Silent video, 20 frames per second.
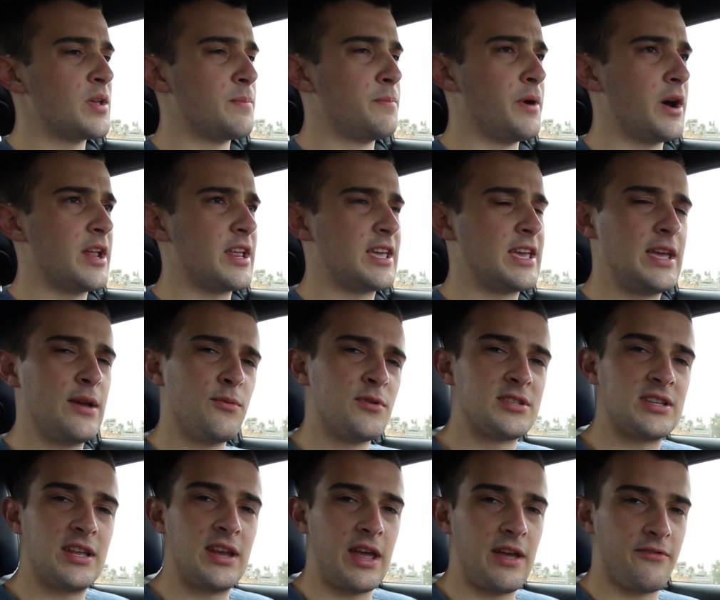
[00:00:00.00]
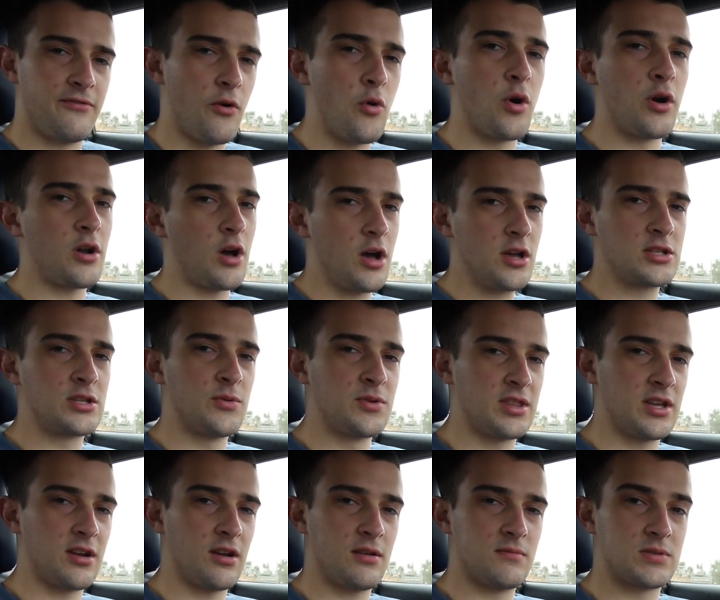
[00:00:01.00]
But he was in a Ford, also with
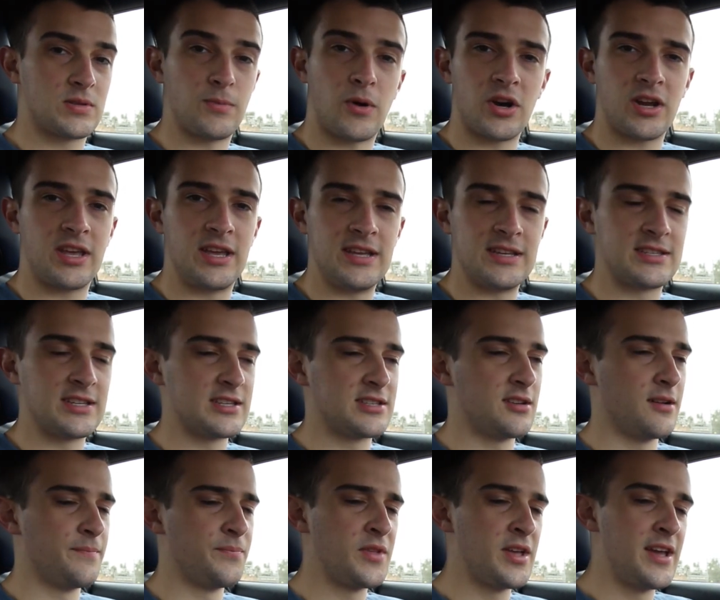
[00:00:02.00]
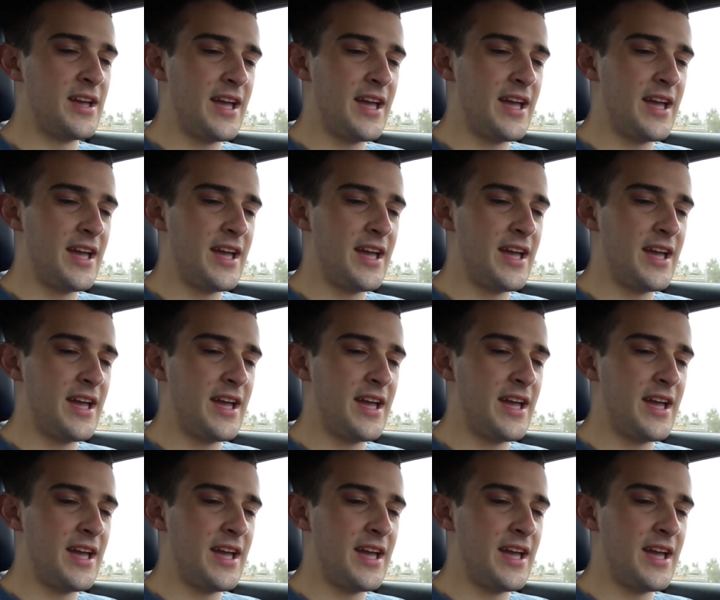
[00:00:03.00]
the Smart Key system,